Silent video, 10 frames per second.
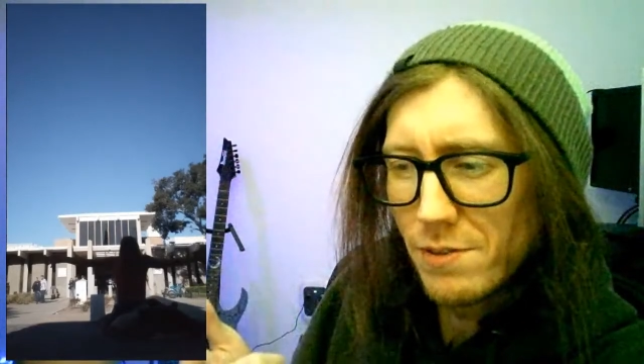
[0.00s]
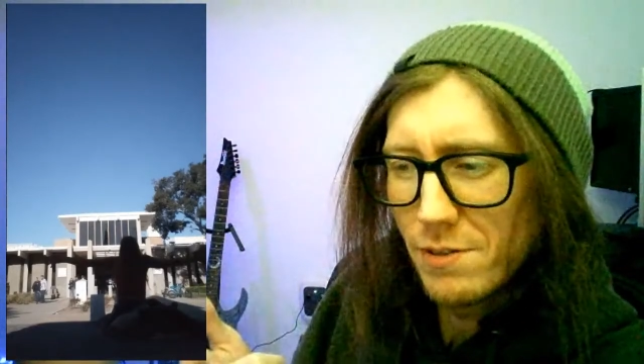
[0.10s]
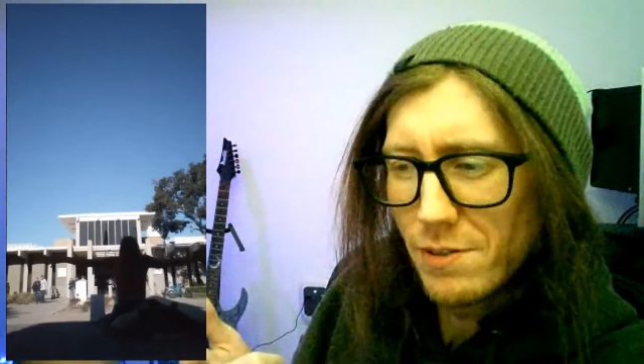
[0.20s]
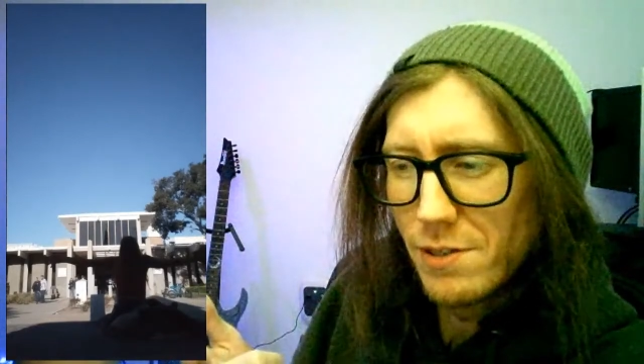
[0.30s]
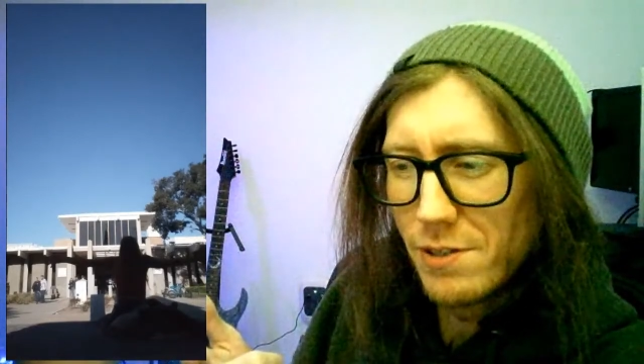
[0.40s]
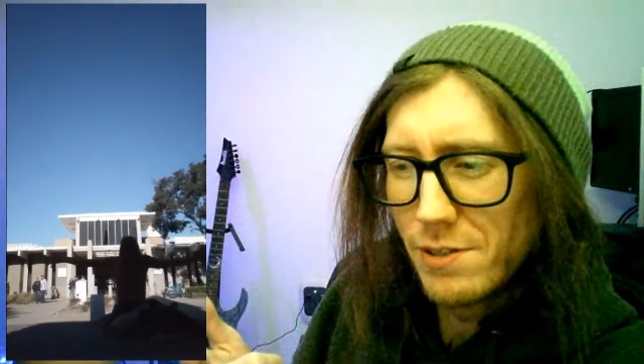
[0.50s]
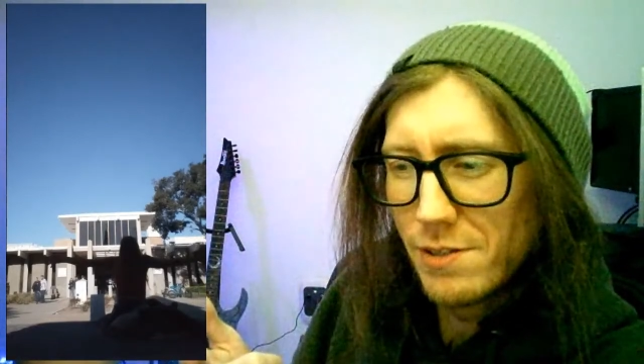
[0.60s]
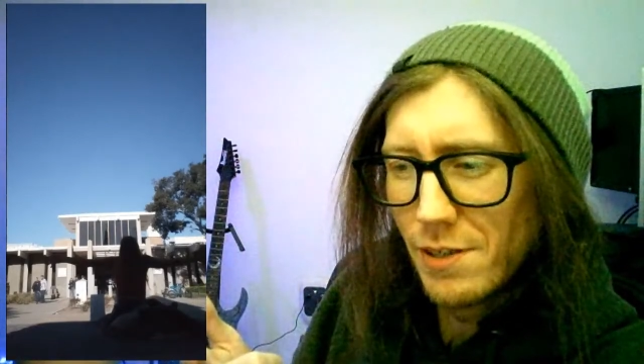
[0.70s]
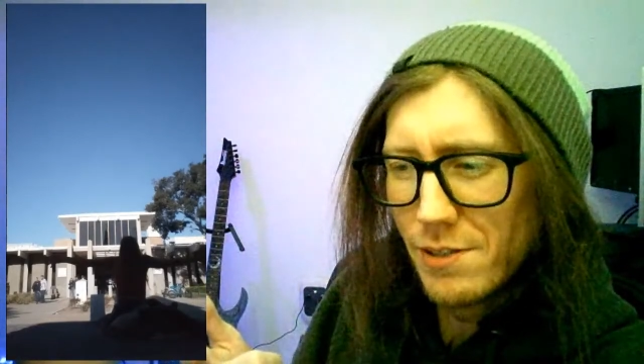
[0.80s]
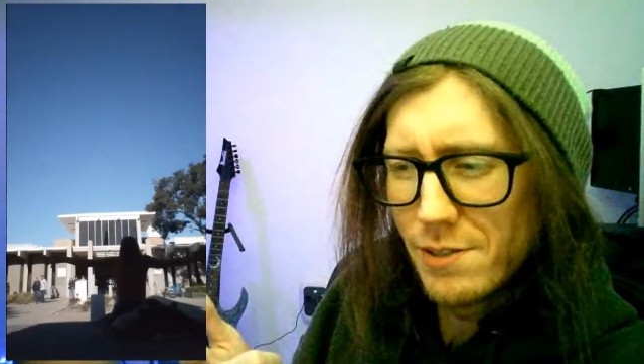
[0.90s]
she
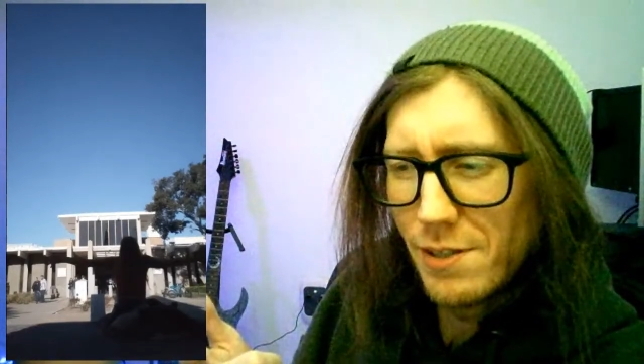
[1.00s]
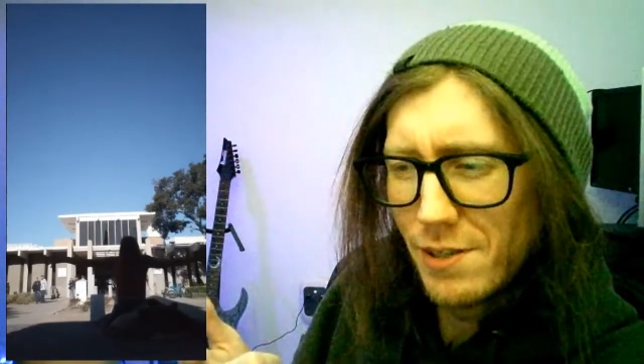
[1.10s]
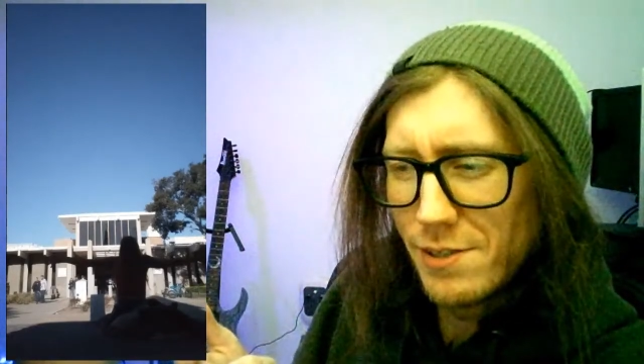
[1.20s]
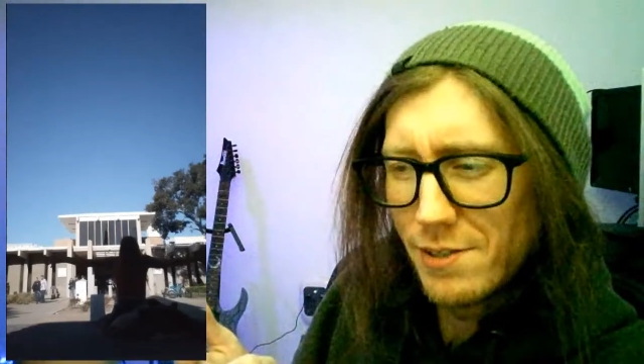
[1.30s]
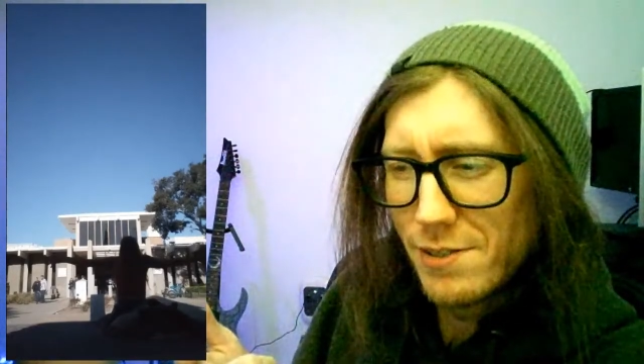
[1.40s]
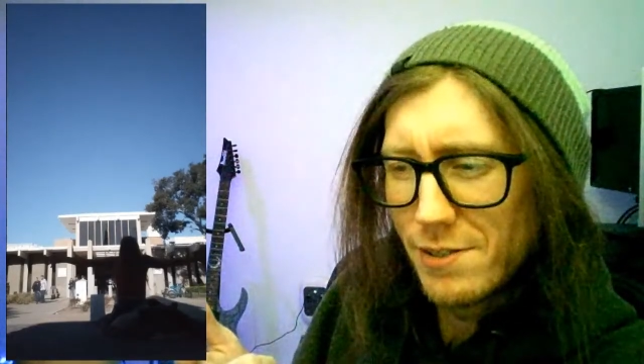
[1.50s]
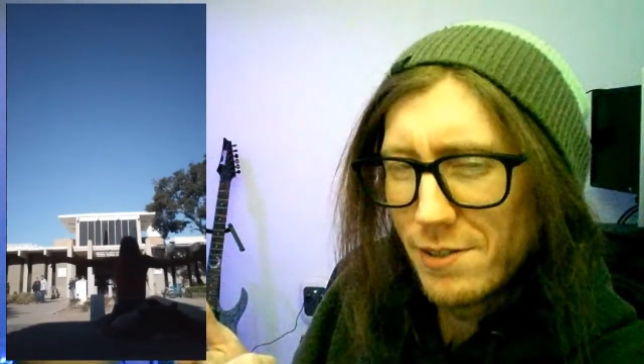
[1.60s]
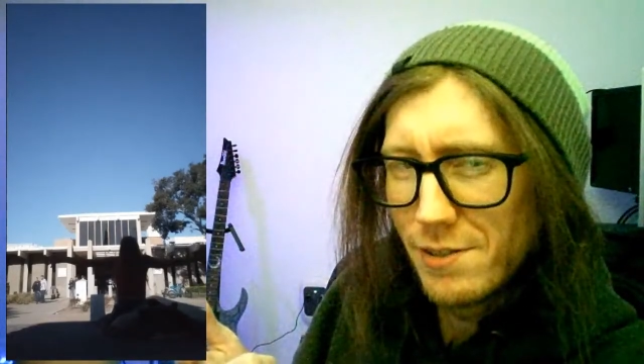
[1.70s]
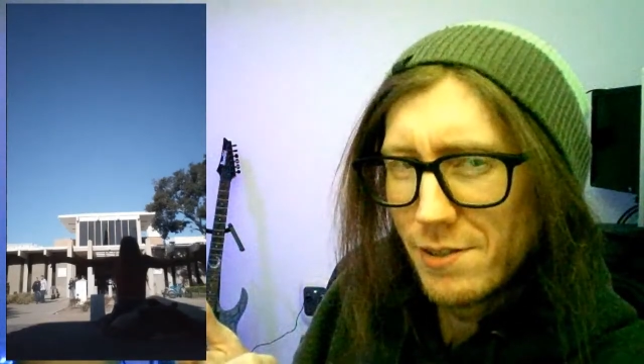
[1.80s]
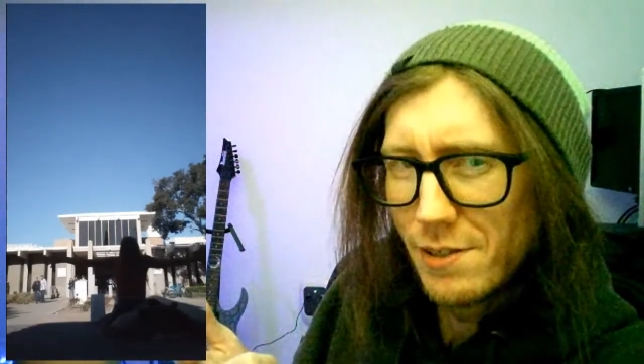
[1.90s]
does this?
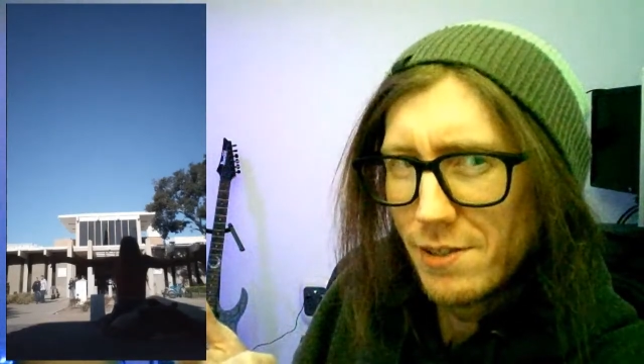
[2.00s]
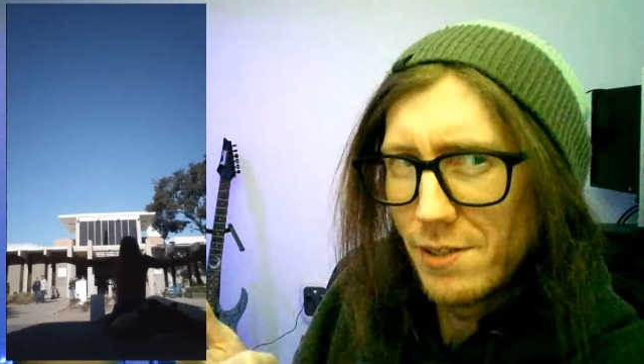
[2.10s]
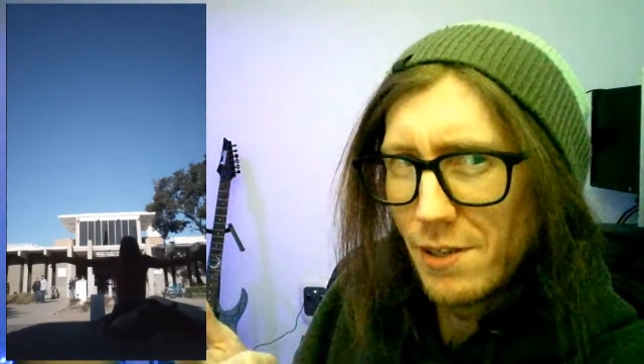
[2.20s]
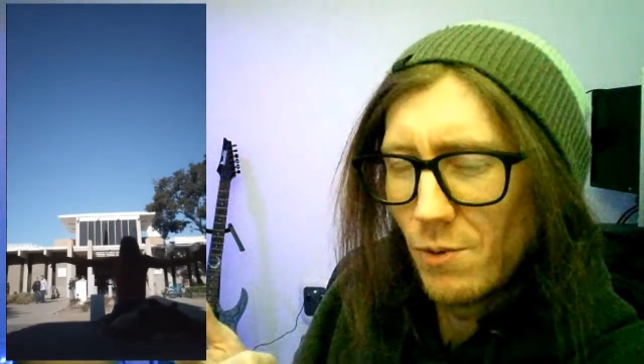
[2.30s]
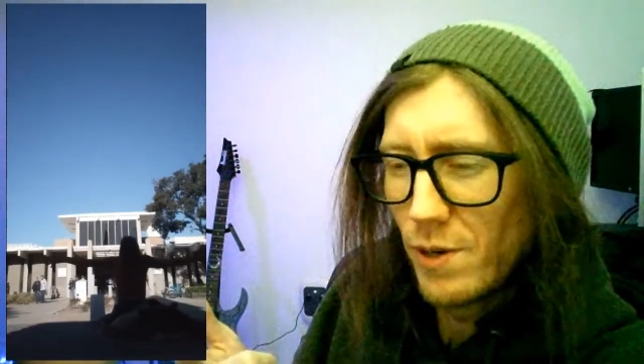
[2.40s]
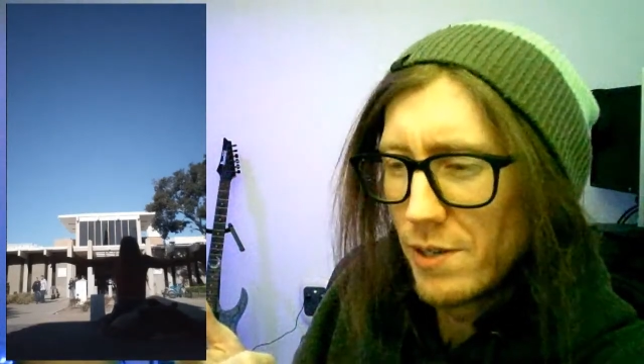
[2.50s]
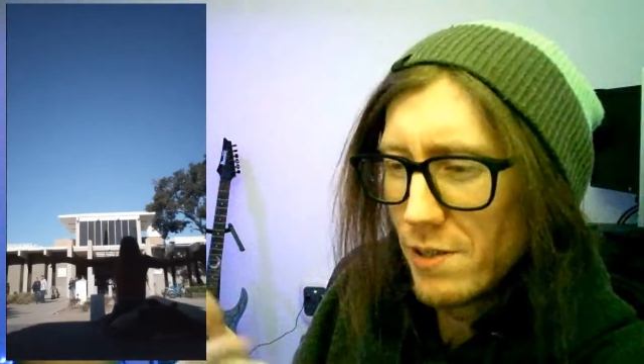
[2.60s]
Is he at Wendy's or